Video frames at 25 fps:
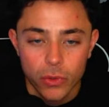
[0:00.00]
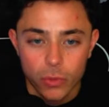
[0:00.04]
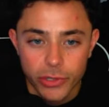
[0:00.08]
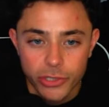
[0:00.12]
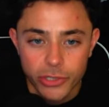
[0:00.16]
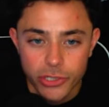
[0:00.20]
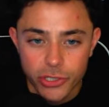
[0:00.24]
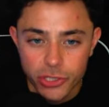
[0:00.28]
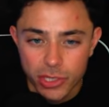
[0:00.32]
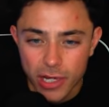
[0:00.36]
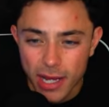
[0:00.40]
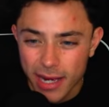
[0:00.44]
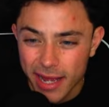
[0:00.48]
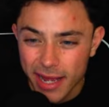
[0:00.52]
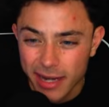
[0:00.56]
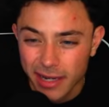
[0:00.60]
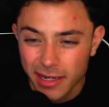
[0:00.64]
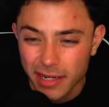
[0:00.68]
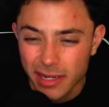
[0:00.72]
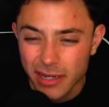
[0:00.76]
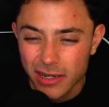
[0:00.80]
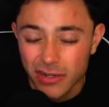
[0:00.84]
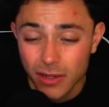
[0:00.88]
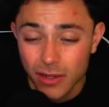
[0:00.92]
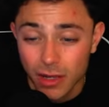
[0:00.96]
which I kind of
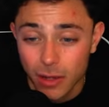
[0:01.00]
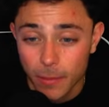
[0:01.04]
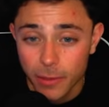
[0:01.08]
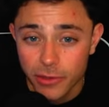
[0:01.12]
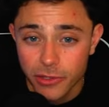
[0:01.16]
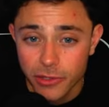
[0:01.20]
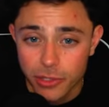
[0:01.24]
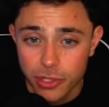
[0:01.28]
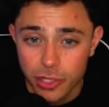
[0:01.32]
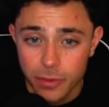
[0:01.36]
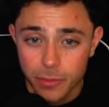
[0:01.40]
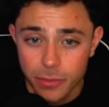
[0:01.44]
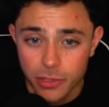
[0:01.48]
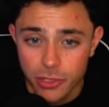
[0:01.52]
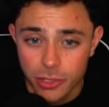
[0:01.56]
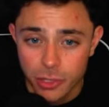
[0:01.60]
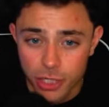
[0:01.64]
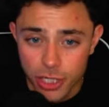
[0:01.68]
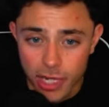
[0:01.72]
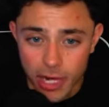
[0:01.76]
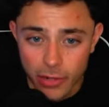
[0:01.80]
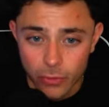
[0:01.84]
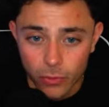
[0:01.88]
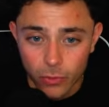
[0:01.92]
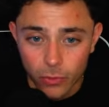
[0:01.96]
need to talk about the script in
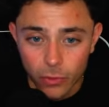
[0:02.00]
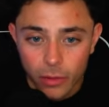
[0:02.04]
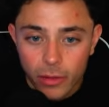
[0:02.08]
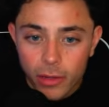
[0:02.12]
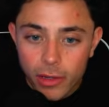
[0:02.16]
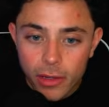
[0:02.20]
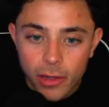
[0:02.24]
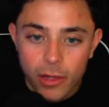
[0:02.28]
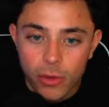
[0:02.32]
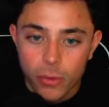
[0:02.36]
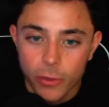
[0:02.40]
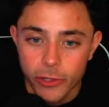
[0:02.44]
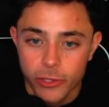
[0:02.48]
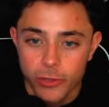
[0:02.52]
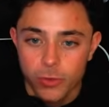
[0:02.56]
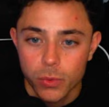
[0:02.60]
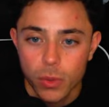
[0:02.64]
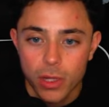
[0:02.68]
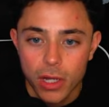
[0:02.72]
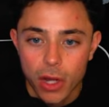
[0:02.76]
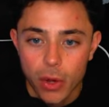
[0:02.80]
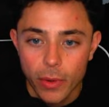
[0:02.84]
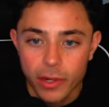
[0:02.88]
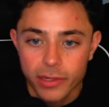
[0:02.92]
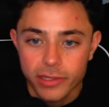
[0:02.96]
general, which we'll
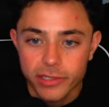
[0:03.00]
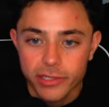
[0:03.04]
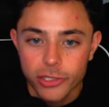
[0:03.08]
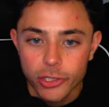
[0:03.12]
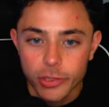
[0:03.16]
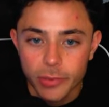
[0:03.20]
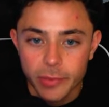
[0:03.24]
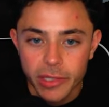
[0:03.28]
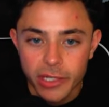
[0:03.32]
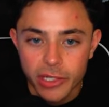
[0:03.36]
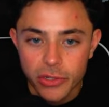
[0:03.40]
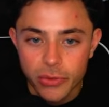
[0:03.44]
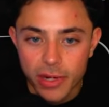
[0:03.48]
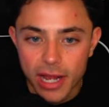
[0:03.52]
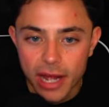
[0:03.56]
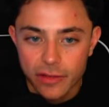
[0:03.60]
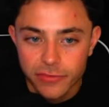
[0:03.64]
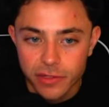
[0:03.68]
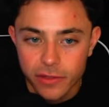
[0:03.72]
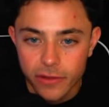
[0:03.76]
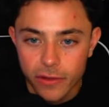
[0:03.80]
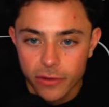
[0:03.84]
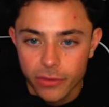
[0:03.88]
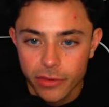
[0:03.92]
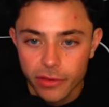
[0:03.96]
go into, but you would have
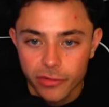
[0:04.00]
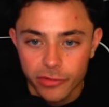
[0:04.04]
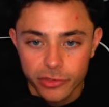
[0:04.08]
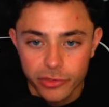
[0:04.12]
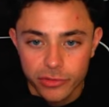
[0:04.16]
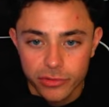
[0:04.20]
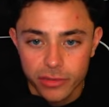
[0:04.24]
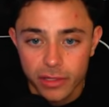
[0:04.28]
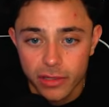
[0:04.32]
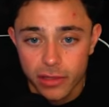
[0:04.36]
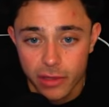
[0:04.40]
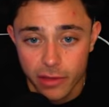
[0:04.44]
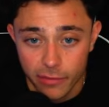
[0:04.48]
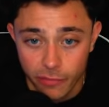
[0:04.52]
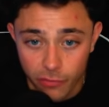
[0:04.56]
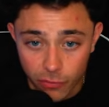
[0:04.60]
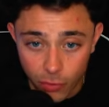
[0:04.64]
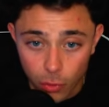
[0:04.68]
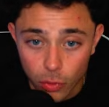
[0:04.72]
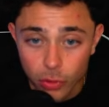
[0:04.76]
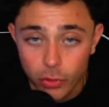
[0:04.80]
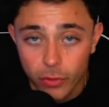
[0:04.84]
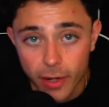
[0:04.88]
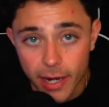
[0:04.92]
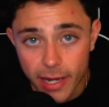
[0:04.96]
to go in the, the
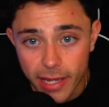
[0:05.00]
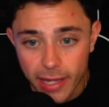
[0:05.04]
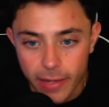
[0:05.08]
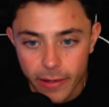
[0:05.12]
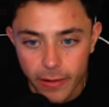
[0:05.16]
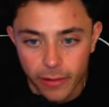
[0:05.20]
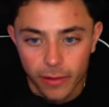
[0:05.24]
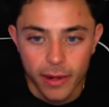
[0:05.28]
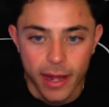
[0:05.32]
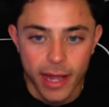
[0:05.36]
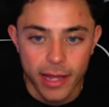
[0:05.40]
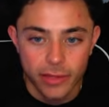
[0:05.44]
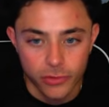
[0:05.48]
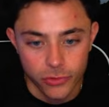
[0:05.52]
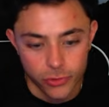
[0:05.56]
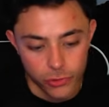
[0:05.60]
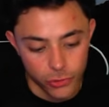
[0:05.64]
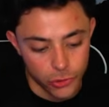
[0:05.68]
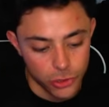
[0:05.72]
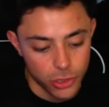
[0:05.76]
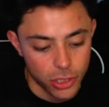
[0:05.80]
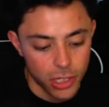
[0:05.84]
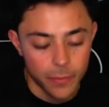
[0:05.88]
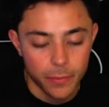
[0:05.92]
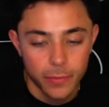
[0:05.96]
folder right here and
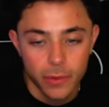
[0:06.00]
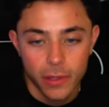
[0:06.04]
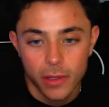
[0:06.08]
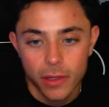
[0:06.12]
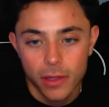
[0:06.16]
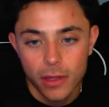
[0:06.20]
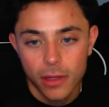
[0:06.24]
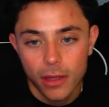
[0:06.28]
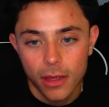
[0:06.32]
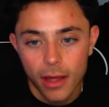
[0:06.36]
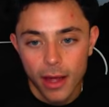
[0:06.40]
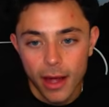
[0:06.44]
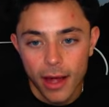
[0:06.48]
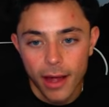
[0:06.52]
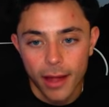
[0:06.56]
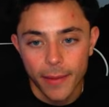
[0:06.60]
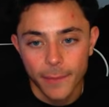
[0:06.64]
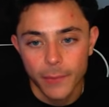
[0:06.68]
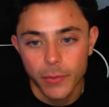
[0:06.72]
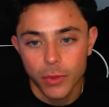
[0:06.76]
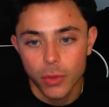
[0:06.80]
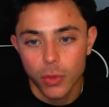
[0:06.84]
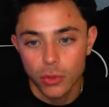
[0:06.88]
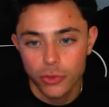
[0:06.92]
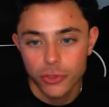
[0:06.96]
search up
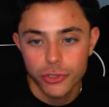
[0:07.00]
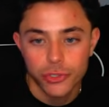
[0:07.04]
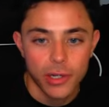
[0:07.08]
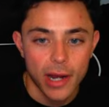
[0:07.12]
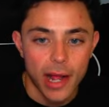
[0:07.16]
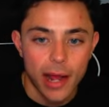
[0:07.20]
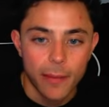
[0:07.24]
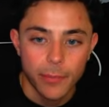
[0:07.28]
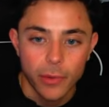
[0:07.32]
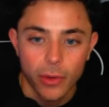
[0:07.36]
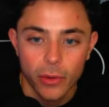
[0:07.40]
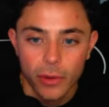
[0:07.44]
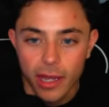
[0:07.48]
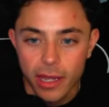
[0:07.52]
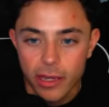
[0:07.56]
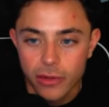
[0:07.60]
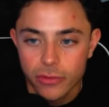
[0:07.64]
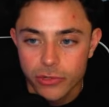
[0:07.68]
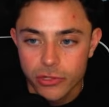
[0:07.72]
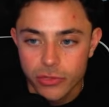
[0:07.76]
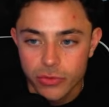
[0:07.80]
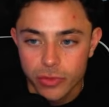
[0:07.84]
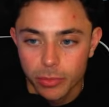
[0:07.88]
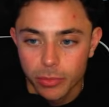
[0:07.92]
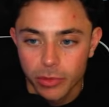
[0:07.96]
um, gold trap. Okay, you
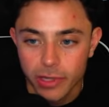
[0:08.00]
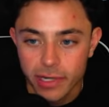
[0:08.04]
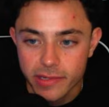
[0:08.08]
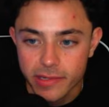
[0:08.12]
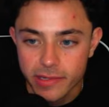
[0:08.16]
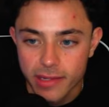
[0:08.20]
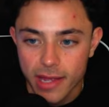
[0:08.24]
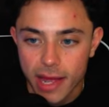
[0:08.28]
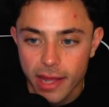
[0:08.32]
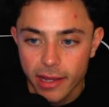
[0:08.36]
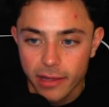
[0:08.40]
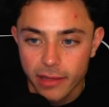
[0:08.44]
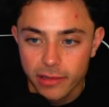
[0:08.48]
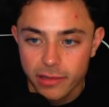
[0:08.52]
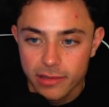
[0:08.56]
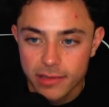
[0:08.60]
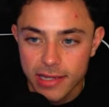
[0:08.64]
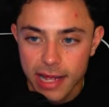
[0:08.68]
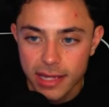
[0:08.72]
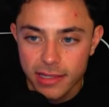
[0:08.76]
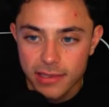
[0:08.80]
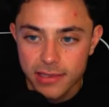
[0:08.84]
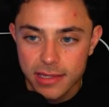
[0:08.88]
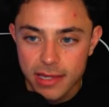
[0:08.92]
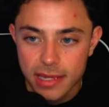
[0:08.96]
just replace that because
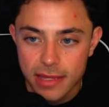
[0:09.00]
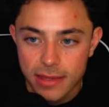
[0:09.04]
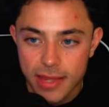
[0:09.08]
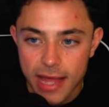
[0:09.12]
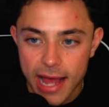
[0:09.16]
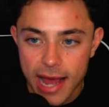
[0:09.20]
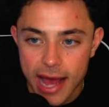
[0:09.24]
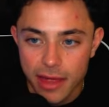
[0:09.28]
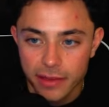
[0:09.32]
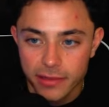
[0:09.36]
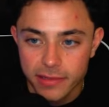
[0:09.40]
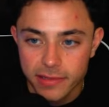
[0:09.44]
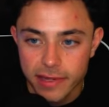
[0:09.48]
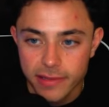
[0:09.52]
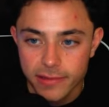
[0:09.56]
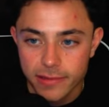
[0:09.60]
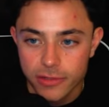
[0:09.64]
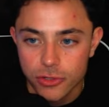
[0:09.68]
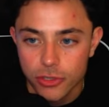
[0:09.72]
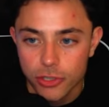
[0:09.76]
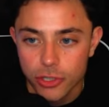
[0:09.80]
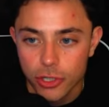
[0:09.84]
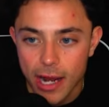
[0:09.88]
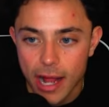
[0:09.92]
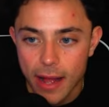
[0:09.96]
that's in the assets
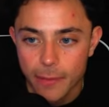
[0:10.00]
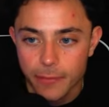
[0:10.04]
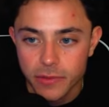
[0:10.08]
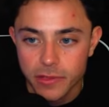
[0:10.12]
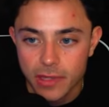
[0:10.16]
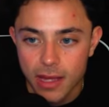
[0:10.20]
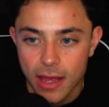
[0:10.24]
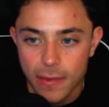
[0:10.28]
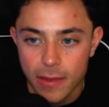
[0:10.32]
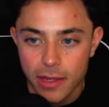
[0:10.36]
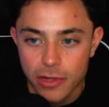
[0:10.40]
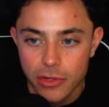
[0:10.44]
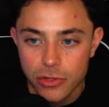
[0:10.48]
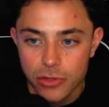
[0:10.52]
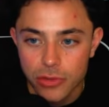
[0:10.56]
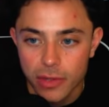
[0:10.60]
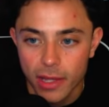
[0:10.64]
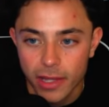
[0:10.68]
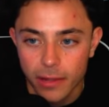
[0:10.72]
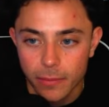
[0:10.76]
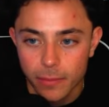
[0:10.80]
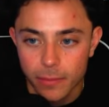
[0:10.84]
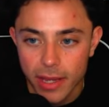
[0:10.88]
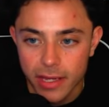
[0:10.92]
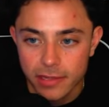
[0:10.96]
and traps. And then you'd
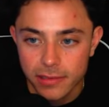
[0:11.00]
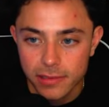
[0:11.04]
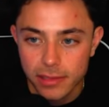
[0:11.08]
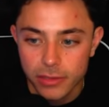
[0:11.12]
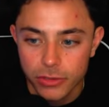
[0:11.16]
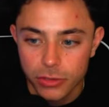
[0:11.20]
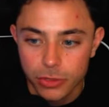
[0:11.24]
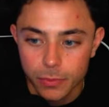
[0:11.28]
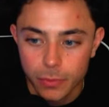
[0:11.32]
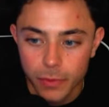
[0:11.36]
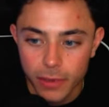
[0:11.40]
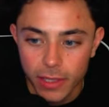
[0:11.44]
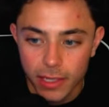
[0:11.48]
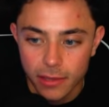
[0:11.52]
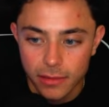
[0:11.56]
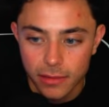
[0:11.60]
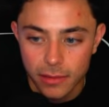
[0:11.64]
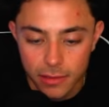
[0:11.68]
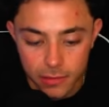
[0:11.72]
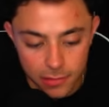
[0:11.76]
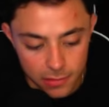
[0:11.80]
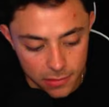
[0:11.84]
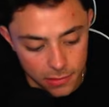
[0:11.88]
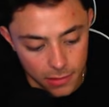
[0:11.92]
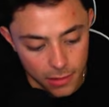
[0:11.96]
like basically duplicate
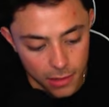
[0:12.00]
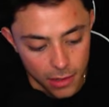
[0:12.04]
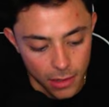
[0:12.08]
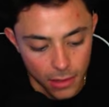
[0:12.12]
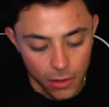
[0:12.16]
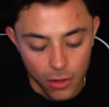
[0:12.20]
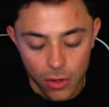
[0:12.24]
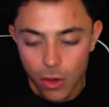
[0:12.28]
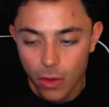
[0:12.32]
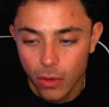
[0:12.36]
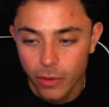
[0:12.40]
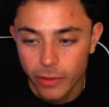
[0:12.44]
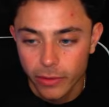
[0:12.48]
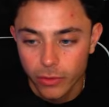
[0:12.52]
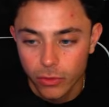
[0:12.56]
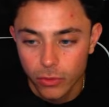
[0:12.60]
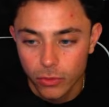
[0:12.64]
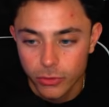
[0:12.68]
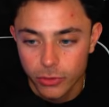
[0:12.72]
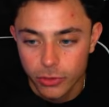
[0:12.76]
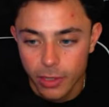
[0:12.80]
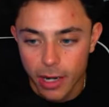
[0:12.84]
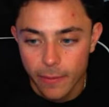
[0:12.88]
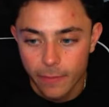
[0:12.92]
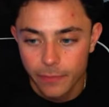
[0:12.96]
this and call it
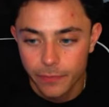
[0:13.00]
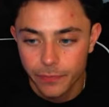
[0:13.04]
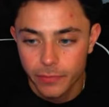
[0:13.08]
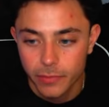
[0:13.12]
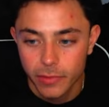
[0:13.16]
gold trap.